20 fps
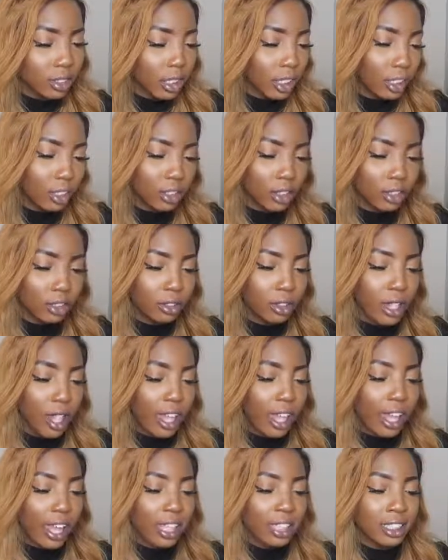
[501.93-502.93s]
I don't know.
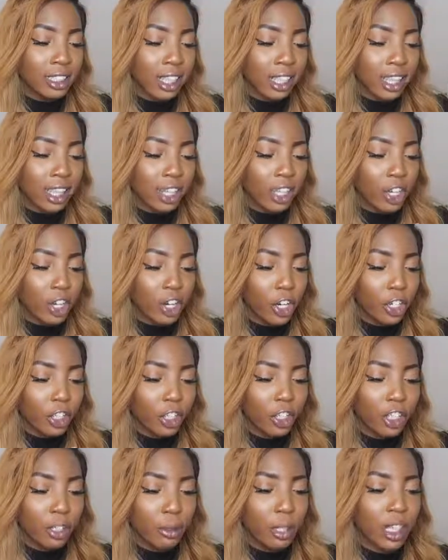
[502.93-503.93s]
It's like getting
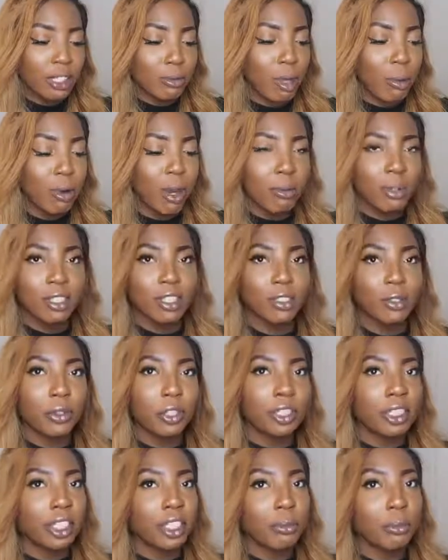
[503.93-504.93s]
harder because my mom doesn't do
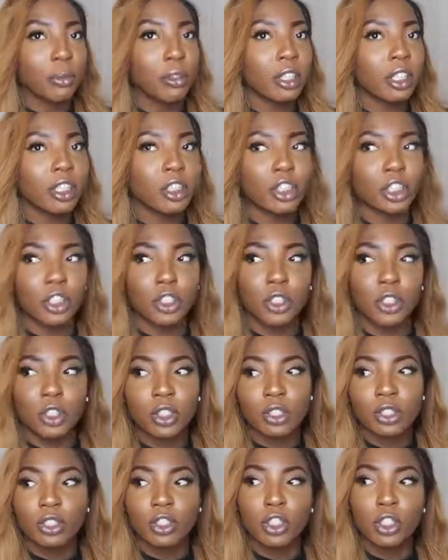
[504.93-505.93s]
this anymore because
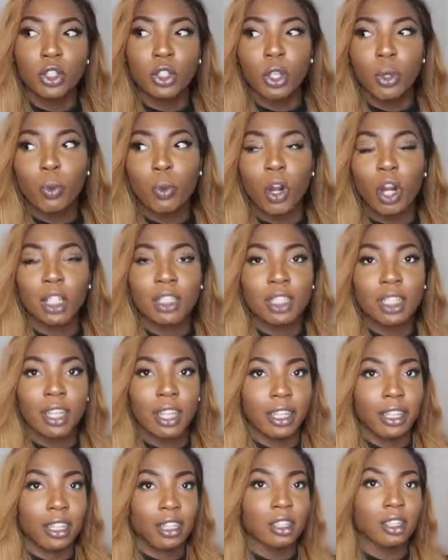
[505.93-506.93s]
she only walks in
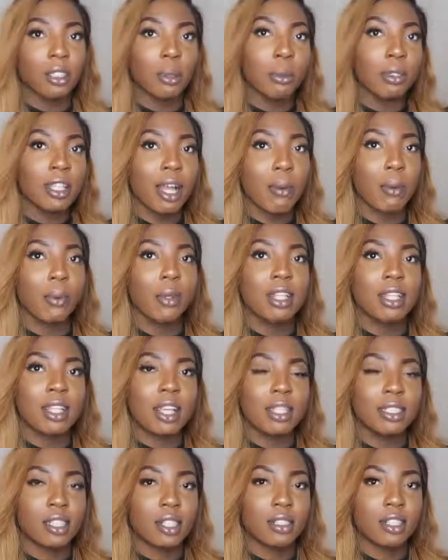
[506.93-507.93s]
like the summertime when it's
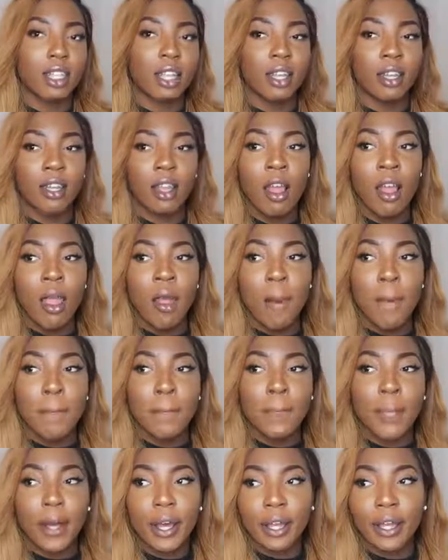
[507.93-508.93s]
nice outside.
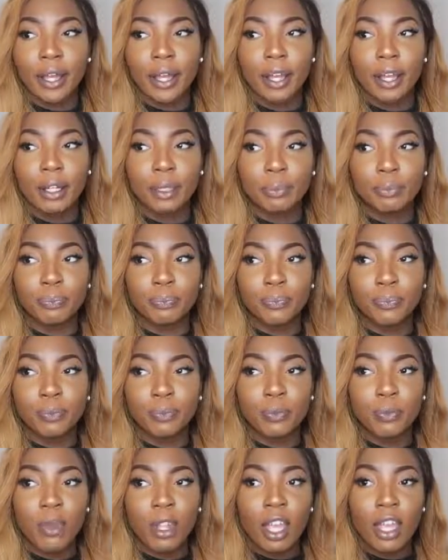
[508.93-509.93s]
But
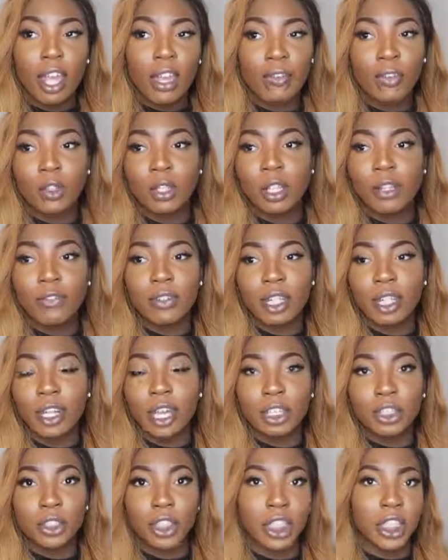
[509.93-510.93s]
if you live in a
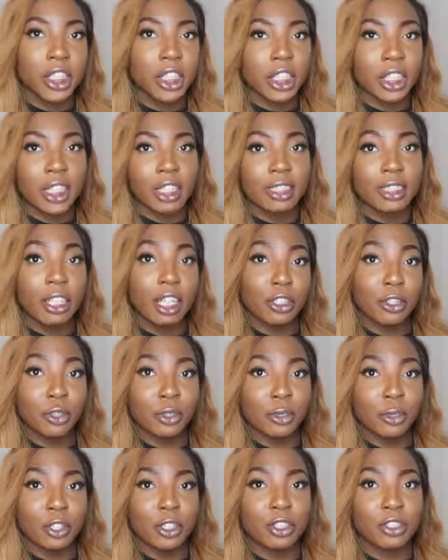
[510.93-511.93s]
nicer area that's not
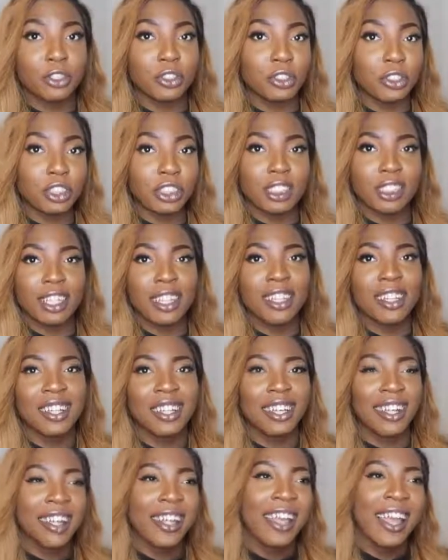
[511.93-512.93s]
New York or New
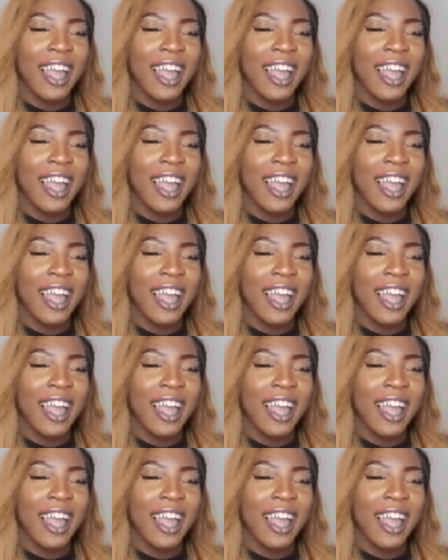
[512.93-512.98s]
Jersey,